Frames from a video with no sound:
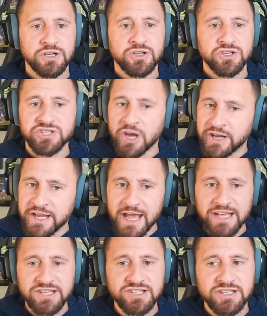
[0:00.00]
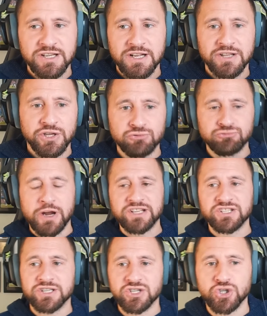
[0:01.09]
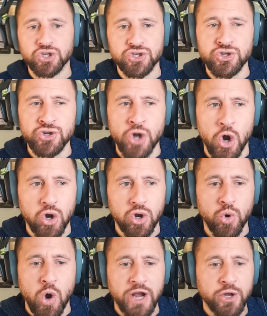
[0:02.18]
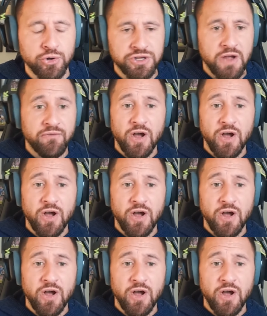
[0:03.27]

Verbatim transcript: Sonny, yes. The rest are just not quite good enough.